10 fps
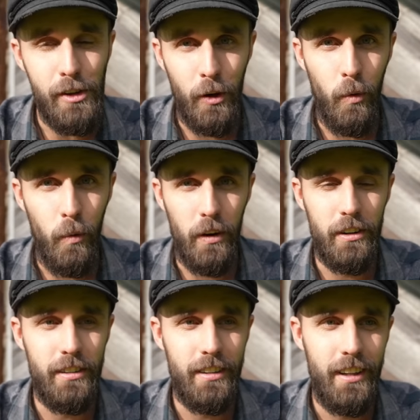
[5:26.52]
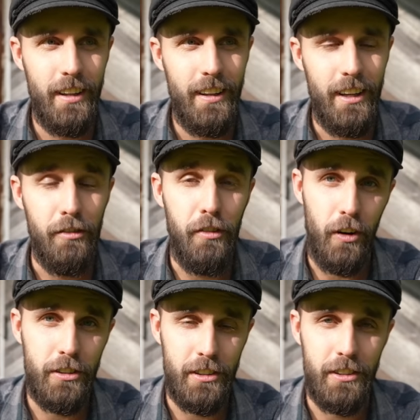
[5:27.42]
know what
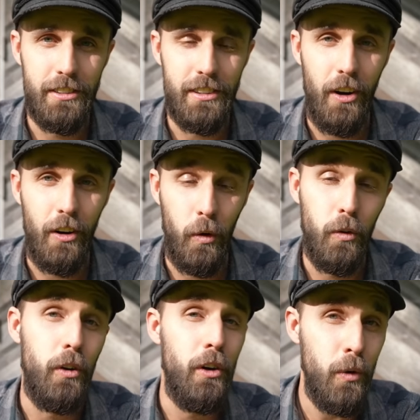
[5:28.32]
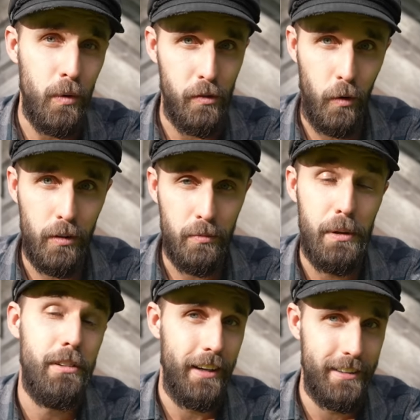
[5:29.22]
foxes are also known for,
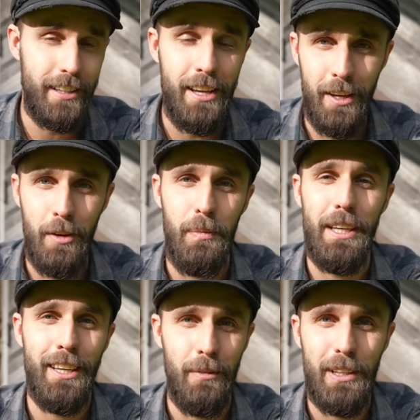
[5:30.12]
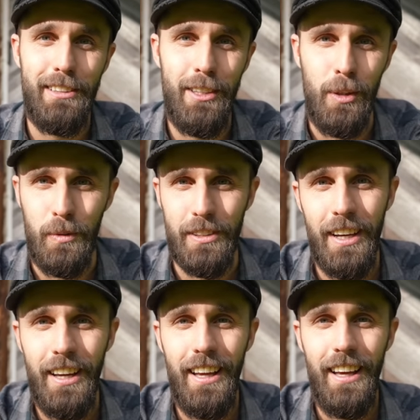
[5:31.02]
besides being a bit cute.
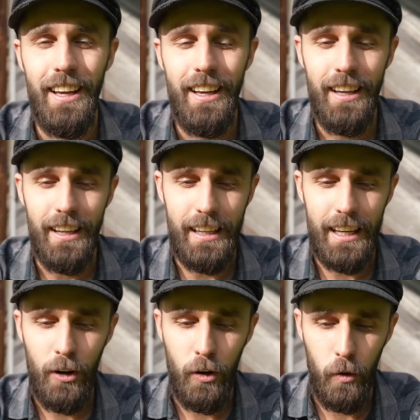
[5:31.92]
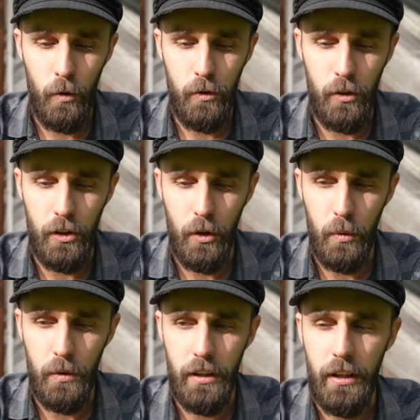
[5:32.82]
They are also
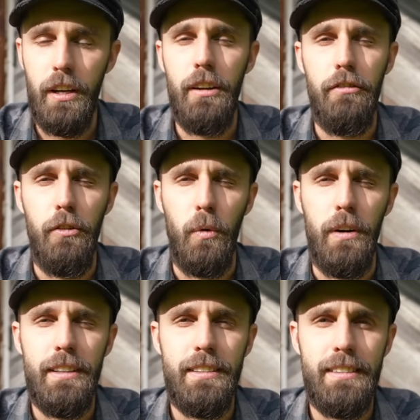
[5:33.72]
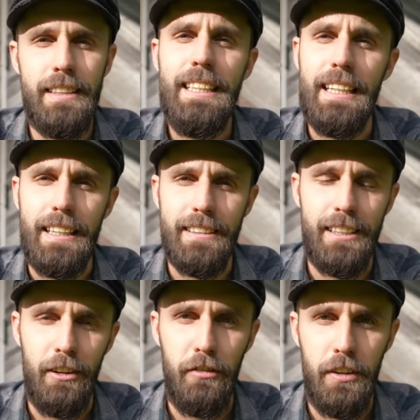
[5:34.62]
known for stealing stuff.